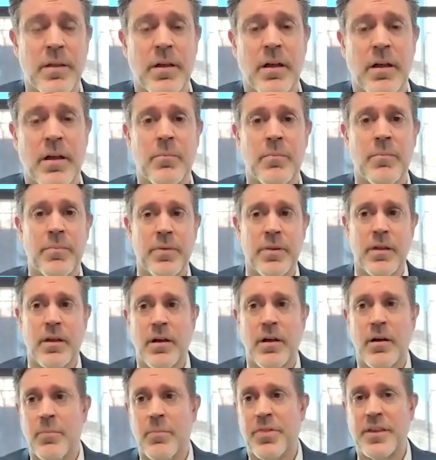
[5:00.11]
um,
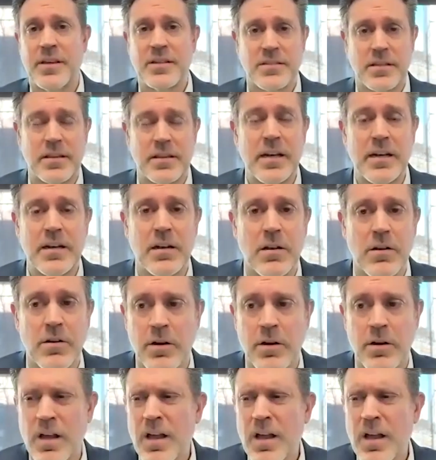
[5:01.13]
um things that they need to learn